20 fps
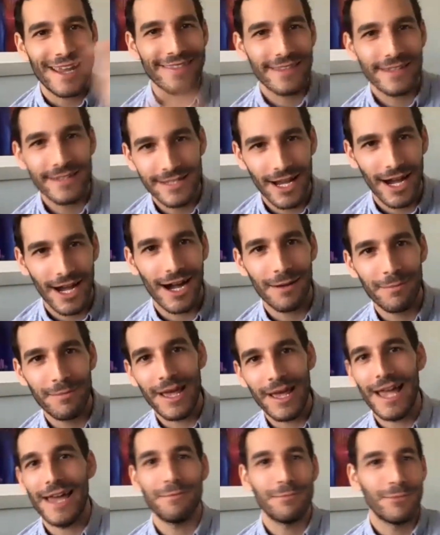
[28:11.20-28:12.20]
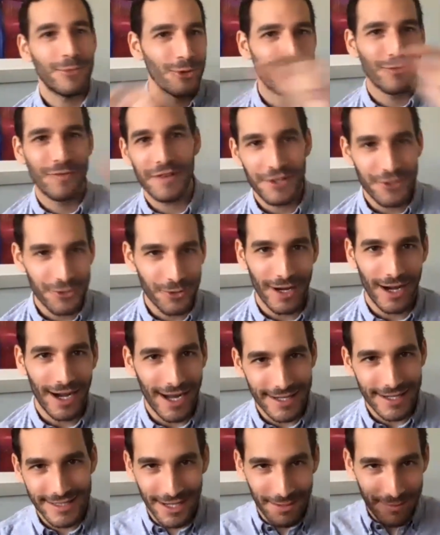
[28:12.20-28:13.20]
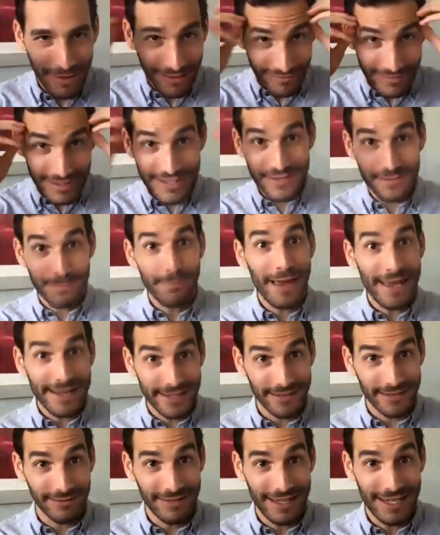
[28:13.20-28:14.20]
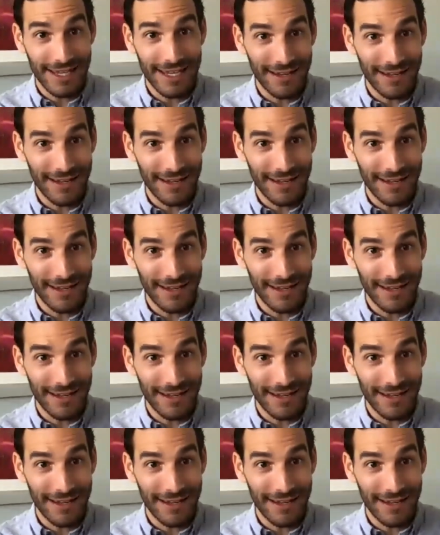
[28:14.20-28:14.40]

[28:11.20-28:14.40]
the tub and move into a hot tub, at least mentally, if